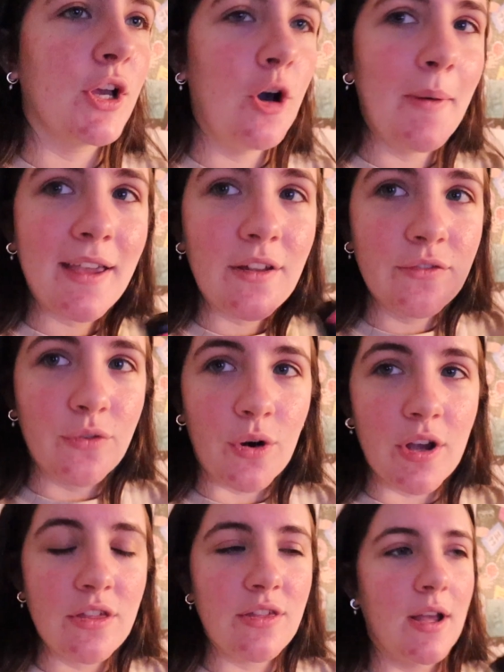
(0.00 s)
I go back and
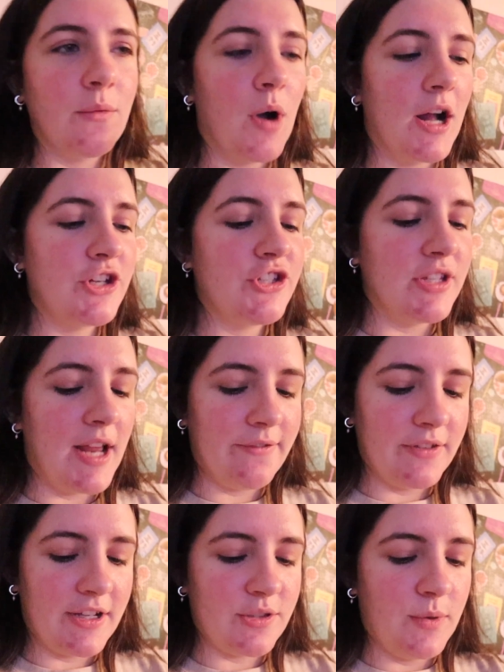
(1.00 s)
forth. I watch the
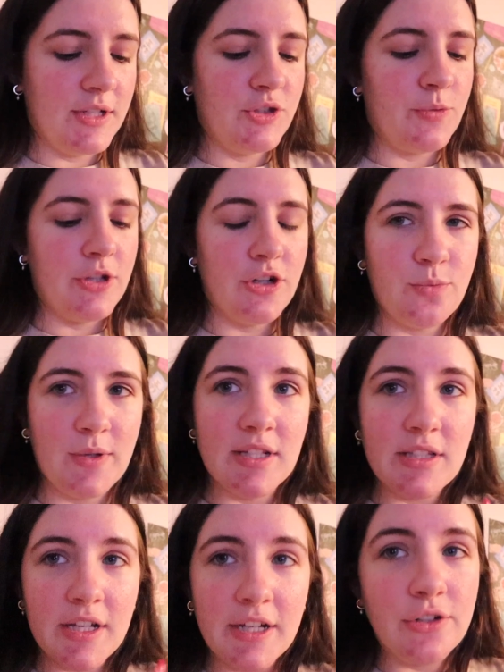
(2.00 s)
Netflix ones when there's
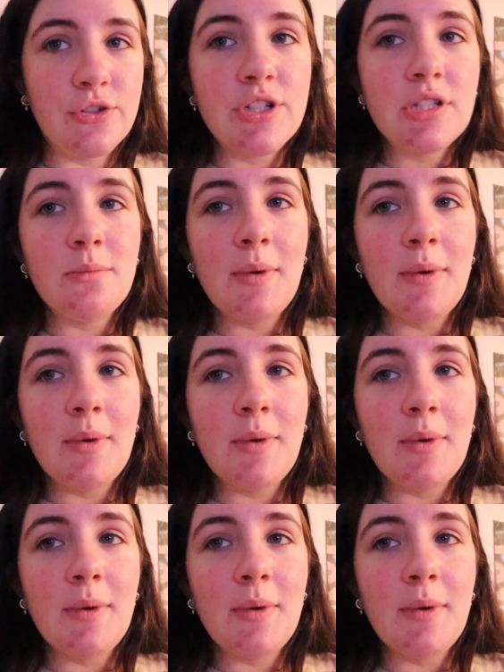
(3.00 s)
ones that interest